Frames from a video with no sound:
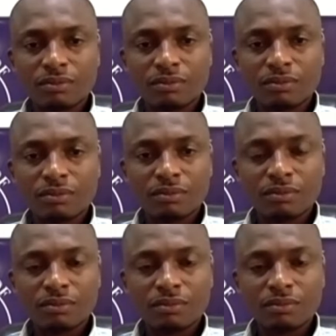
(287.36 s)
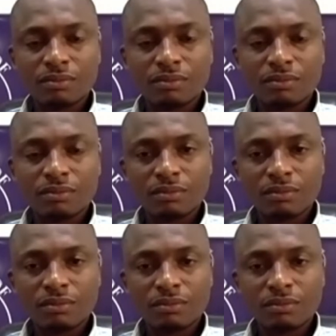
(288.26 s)

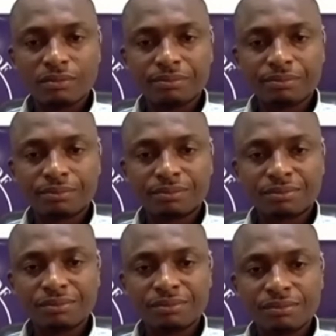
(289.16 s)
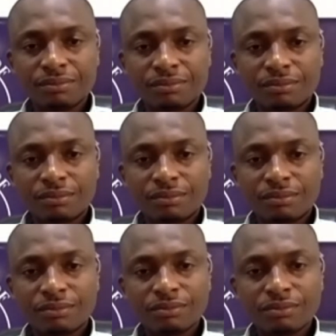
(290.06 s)

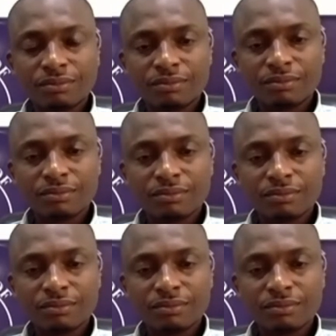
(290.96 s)
This person isn't speaking.